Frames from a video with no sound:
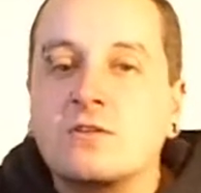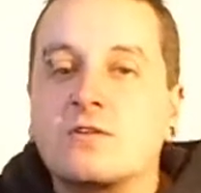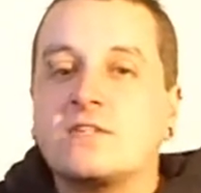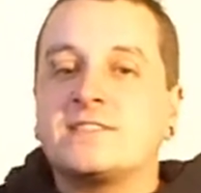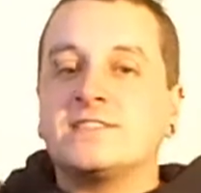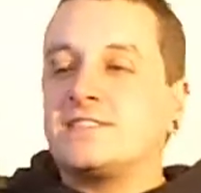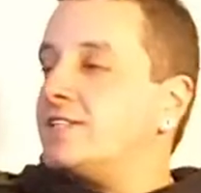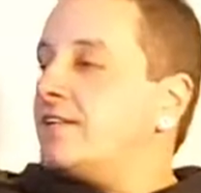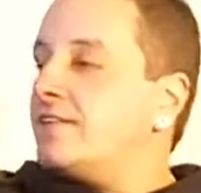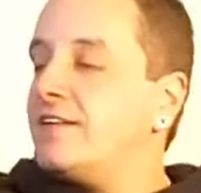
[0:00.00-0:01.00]
Chris and
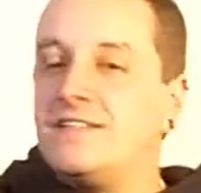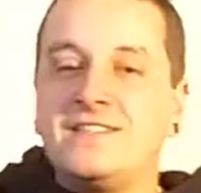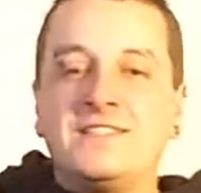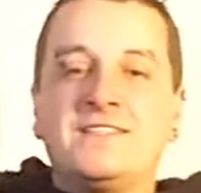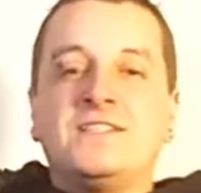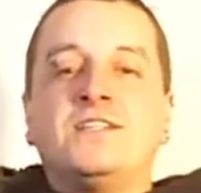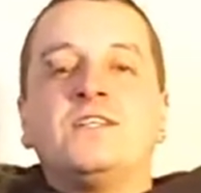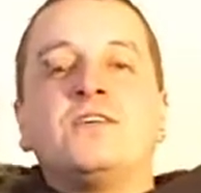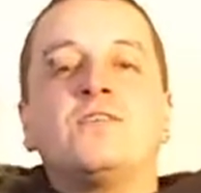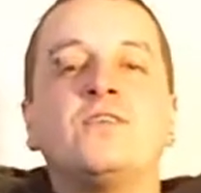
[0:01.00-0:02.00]
Seth
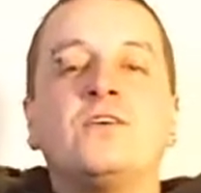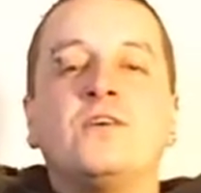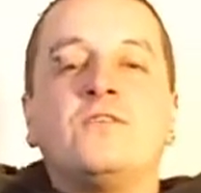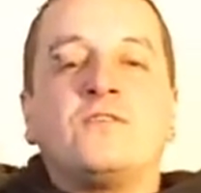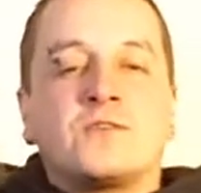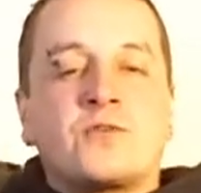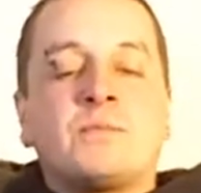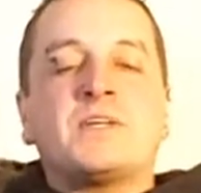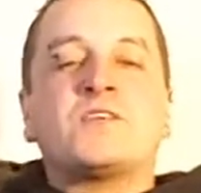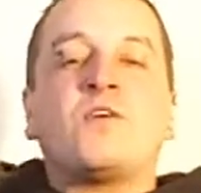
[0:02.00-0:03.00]
for
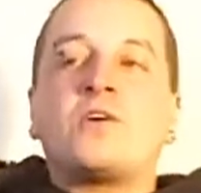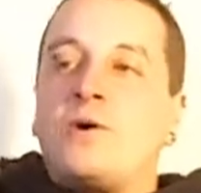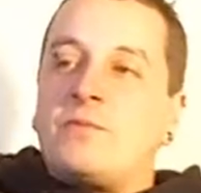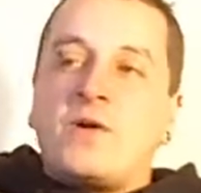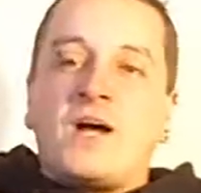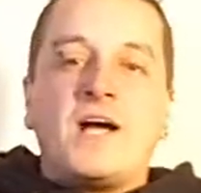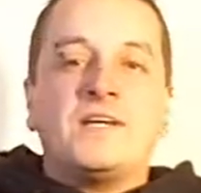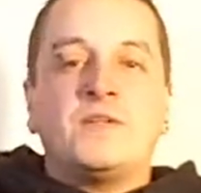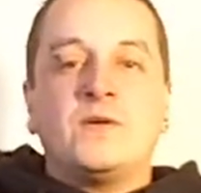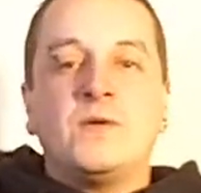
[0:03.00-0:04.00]

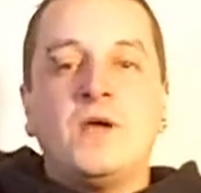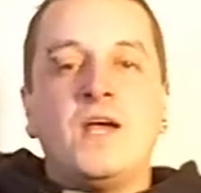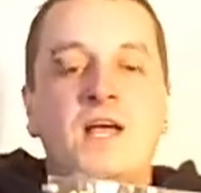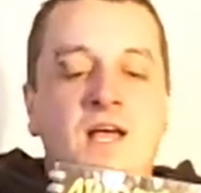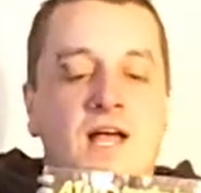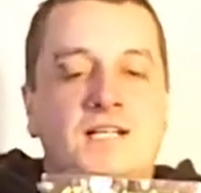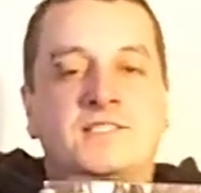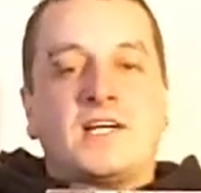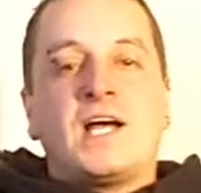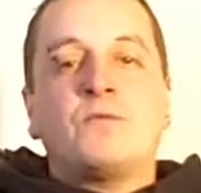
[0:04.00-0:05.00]
tripn'n.com.au, and
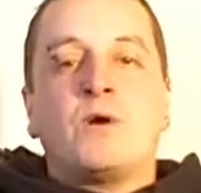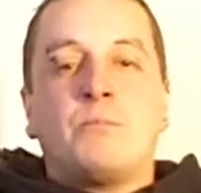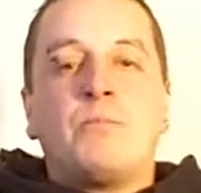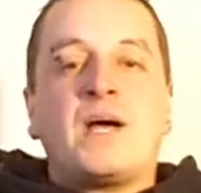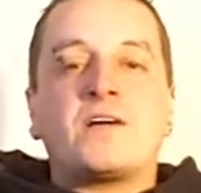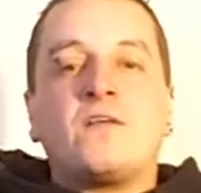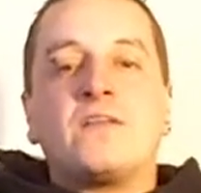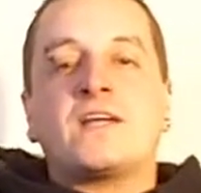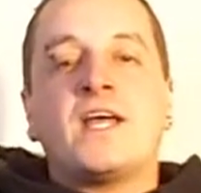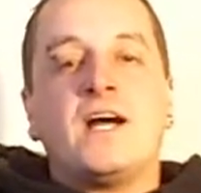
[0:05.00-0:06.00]
today we're back on
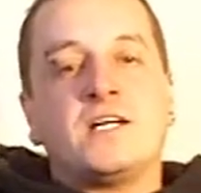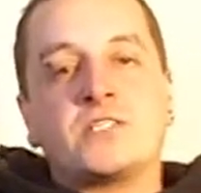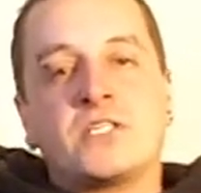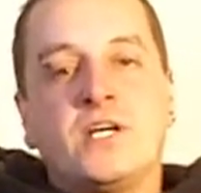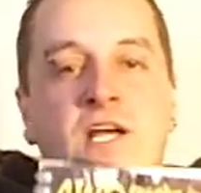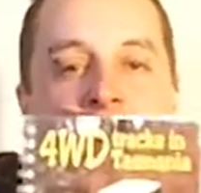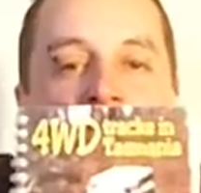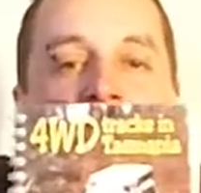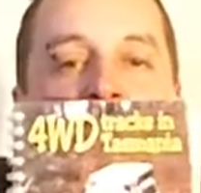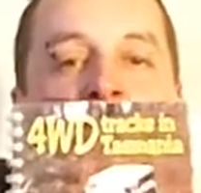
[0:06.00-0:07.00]
the couch
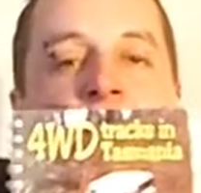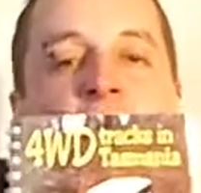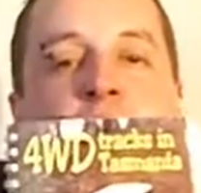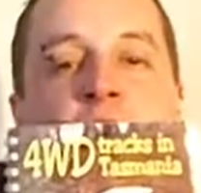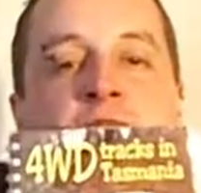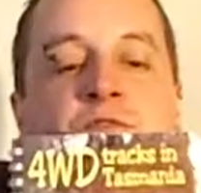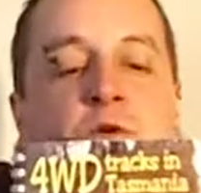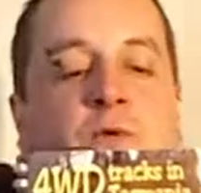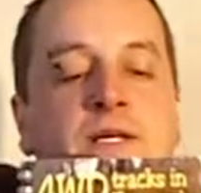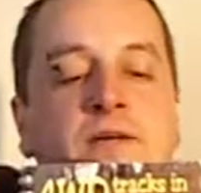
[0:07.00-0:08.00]
and we are
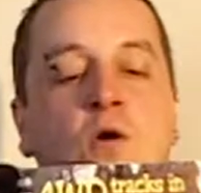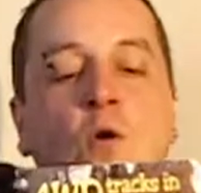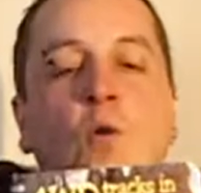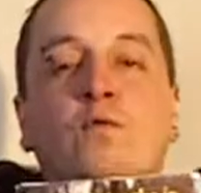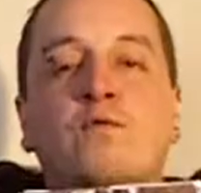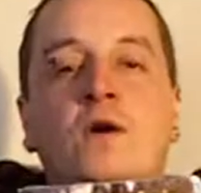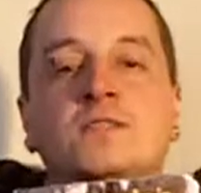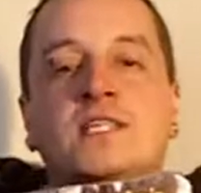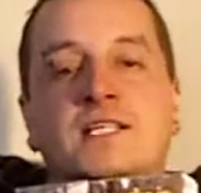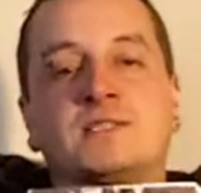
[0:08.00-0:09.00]
reviewing
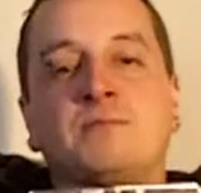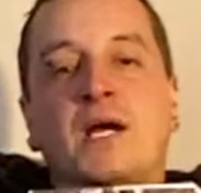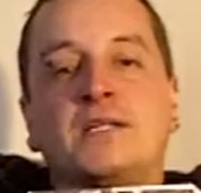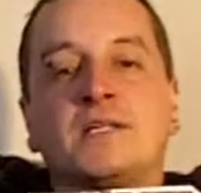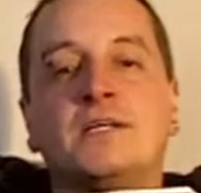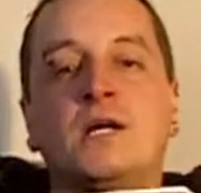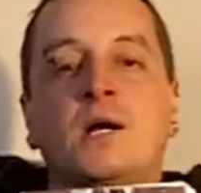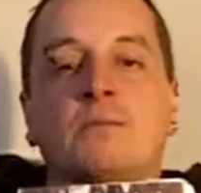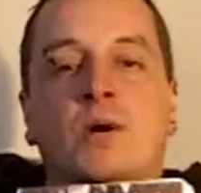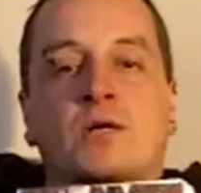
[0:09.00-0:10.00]
Offroad Tasmania
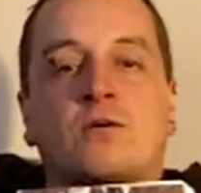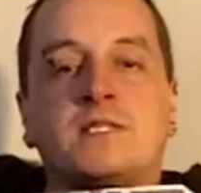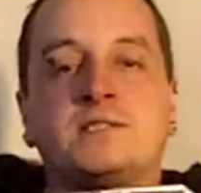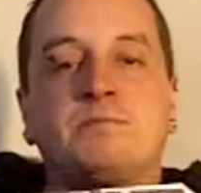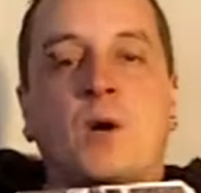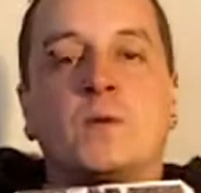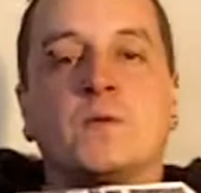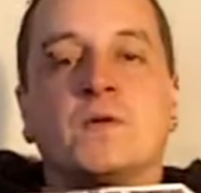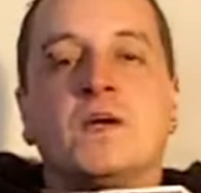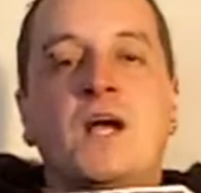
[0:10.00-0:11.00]
by Chris
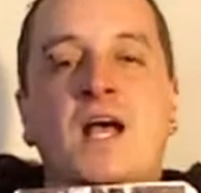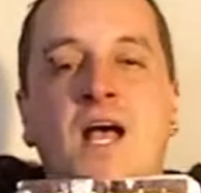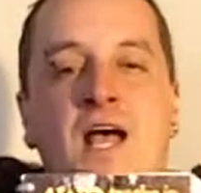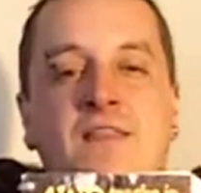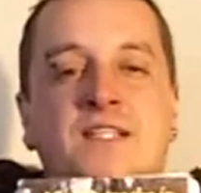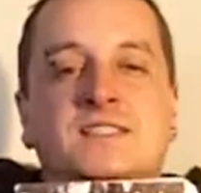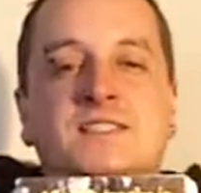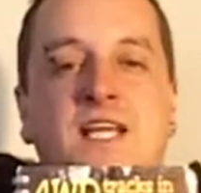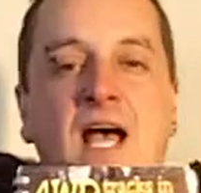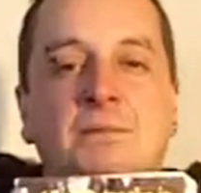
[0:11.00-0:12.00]
Bowden, and this
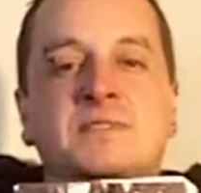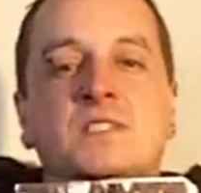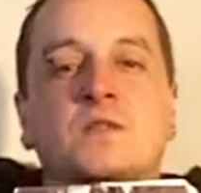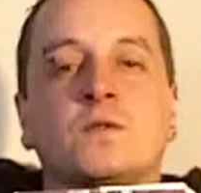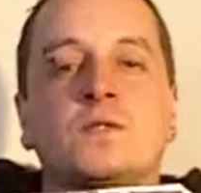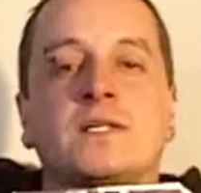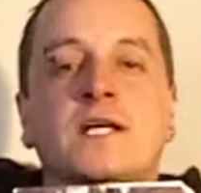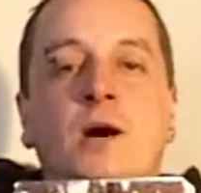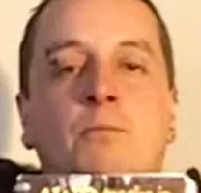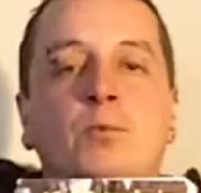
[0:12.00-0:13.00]
is absolutely
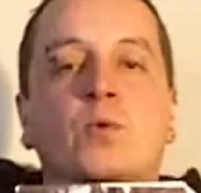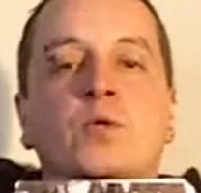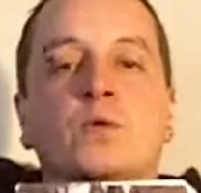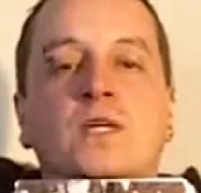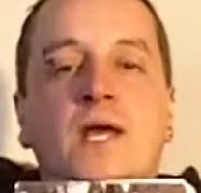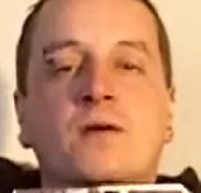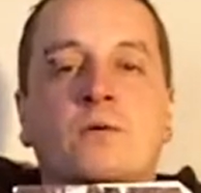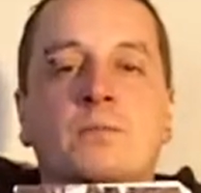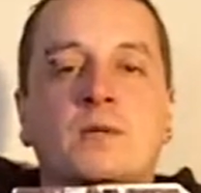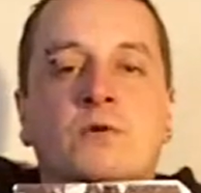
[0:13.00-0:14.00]
a book you
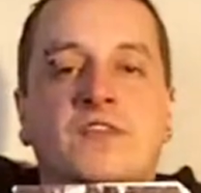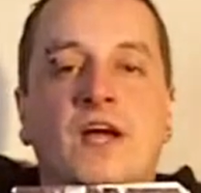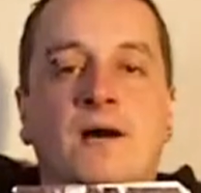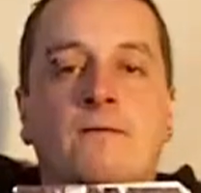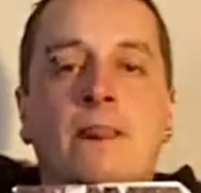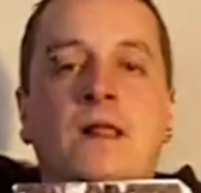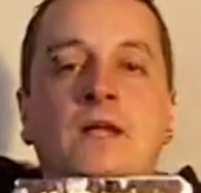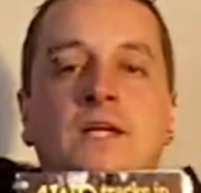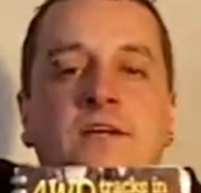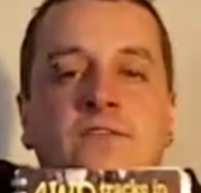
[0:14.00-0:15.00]
cannot be without
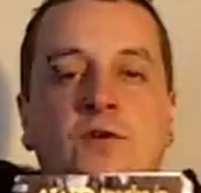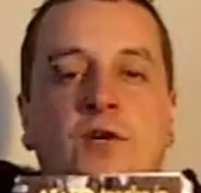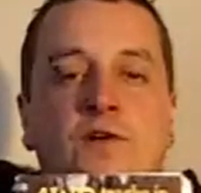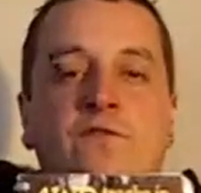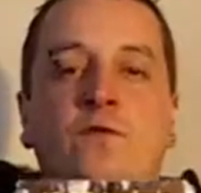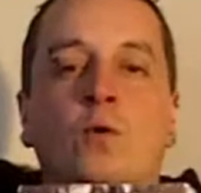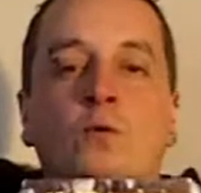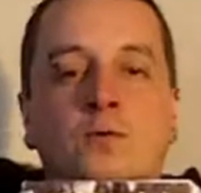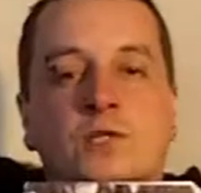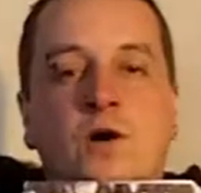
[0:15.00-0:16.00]
if you're going to
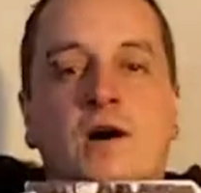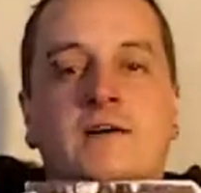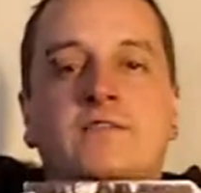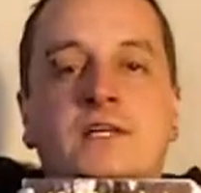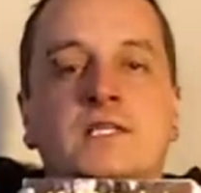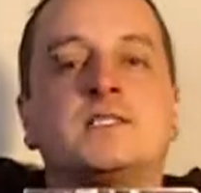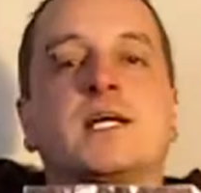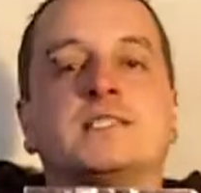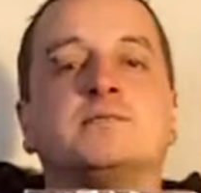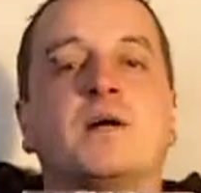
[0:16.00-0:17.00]
four-wheel drive in
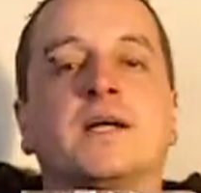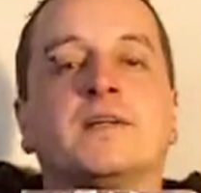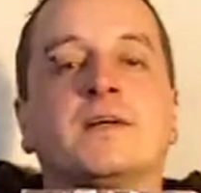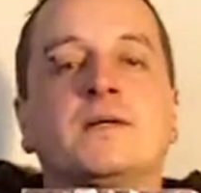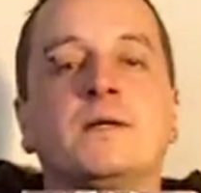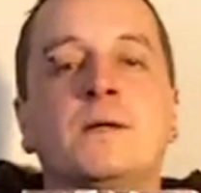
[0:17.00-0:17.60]
Tasmania.